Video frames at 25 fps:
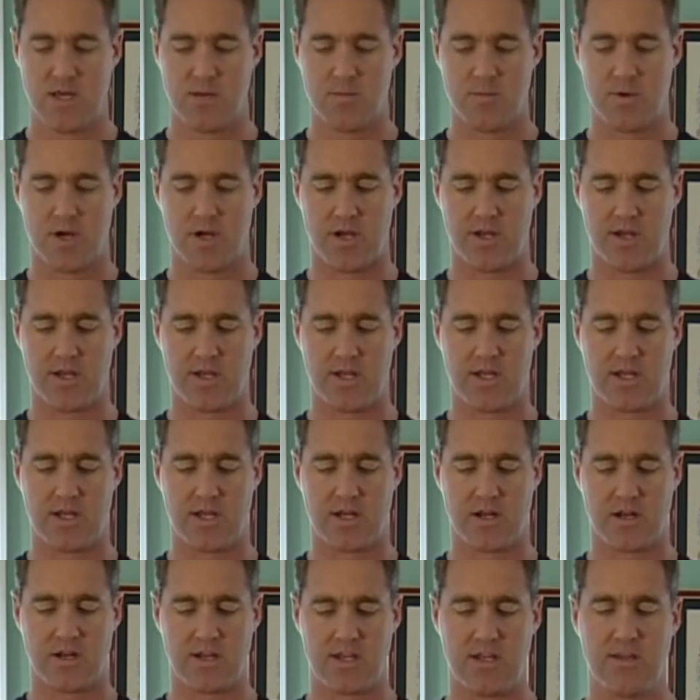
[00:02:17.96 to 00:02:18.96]
but
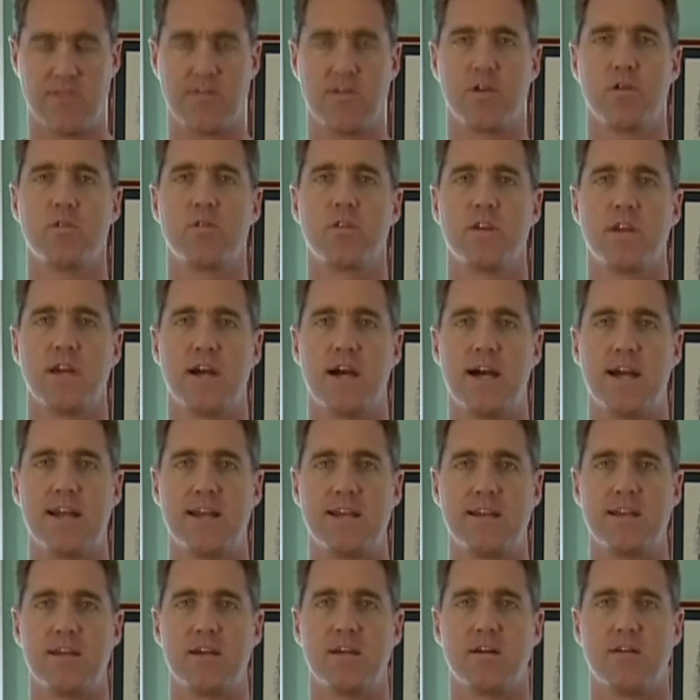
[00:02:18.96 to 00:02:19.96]
it'll give you the
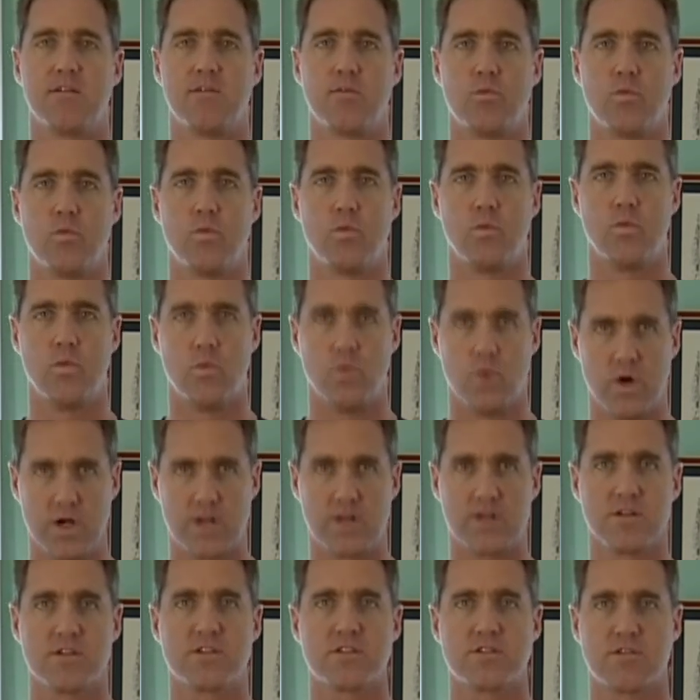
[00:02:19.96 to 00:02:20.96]
idea of
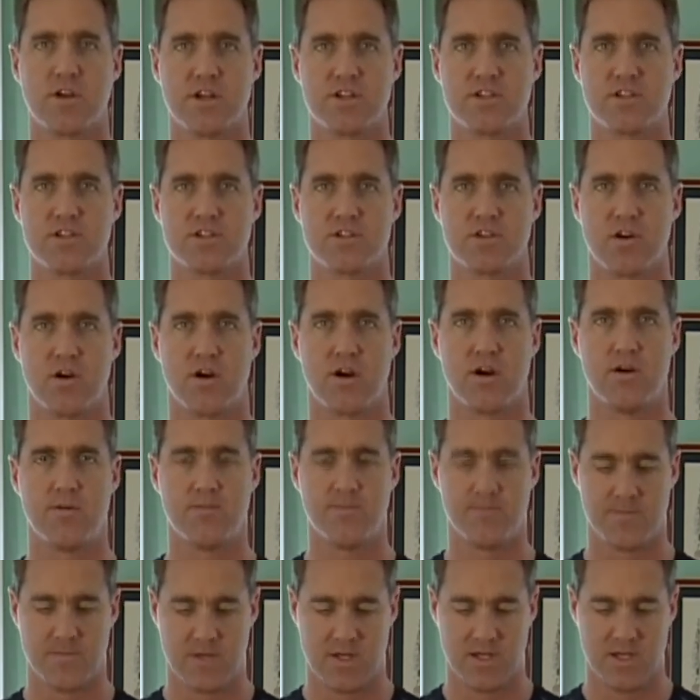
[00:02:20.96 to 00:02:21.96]
what the stretches
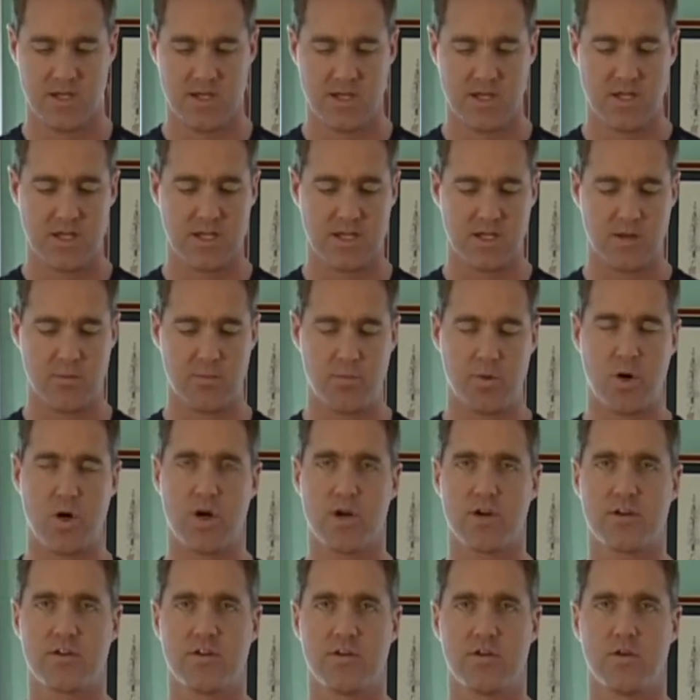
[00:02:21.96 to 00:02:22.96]
are. In
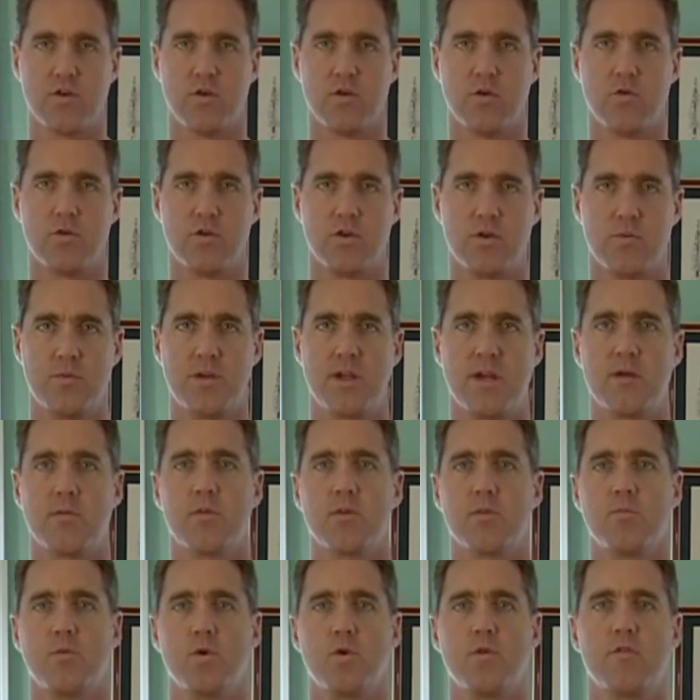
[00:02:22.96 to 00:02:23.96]
part two, you'll be
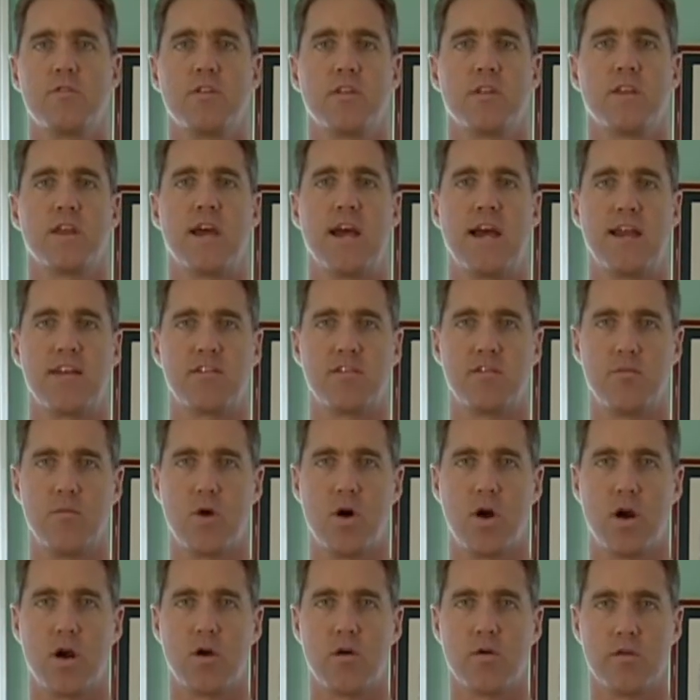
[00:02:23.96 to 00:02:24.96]
able to move to that
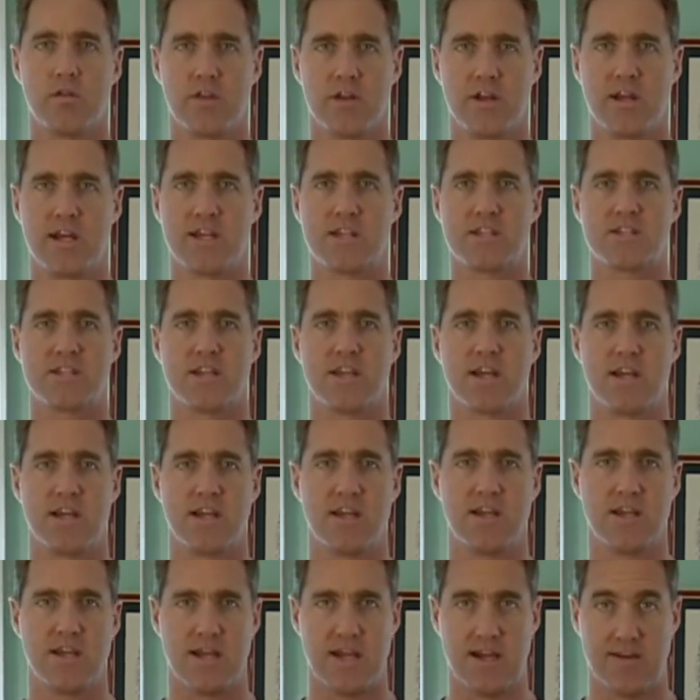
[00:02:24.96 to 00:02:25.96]
tomorrow or the next
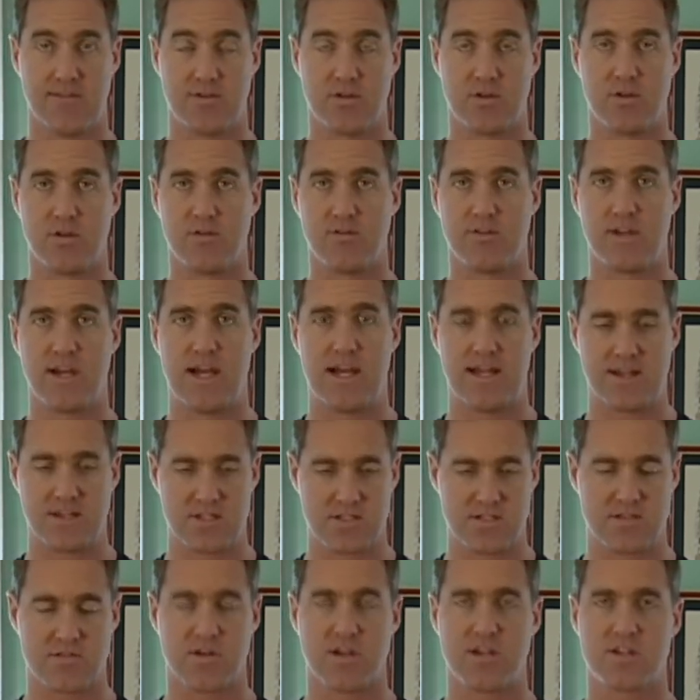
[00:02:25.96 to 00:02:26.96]
day after you've got
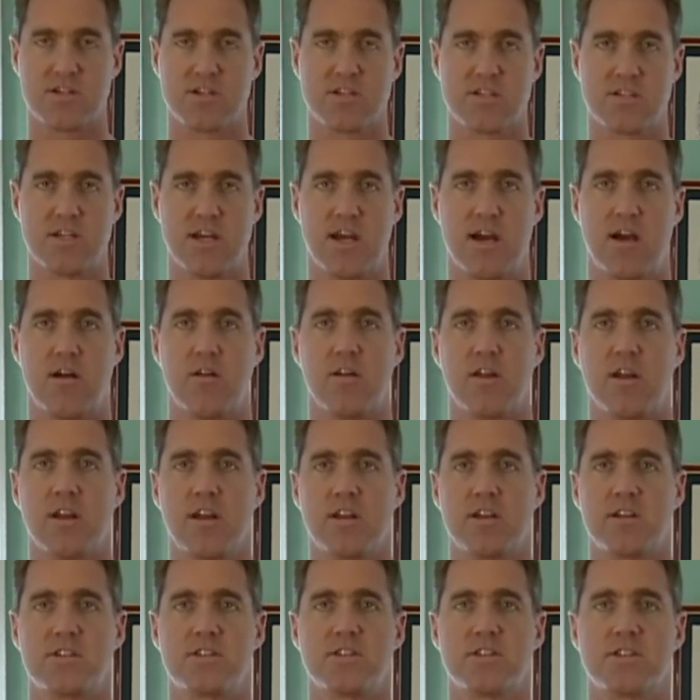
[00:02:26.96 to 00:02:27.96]
the stretches down,
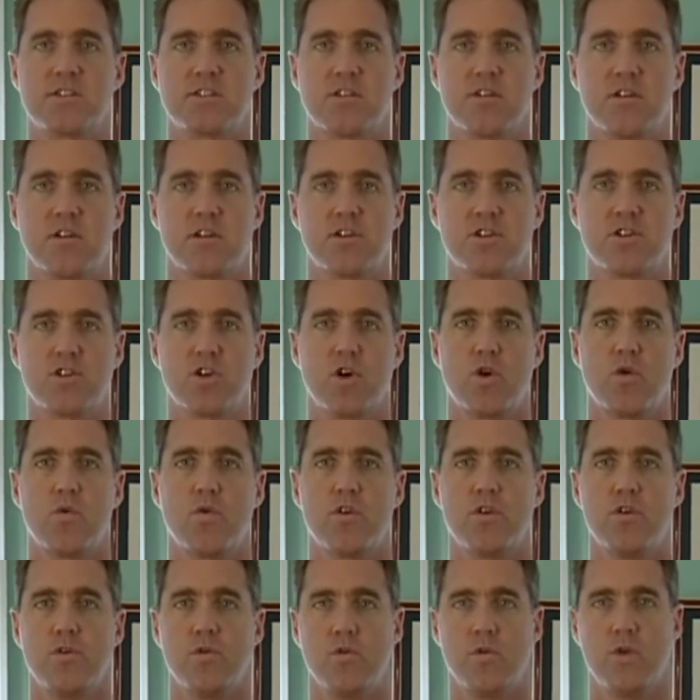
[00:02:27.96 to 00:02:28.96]
and it's just going to show
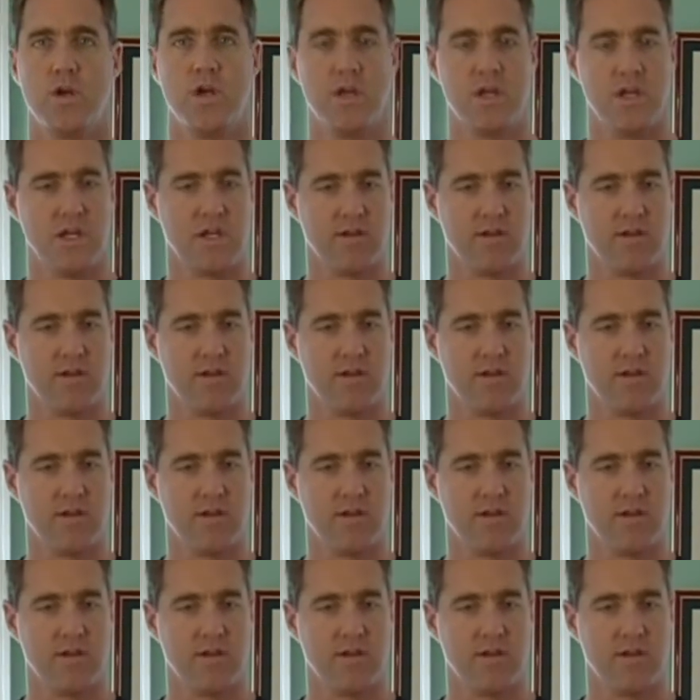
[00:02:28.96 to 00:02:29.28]
you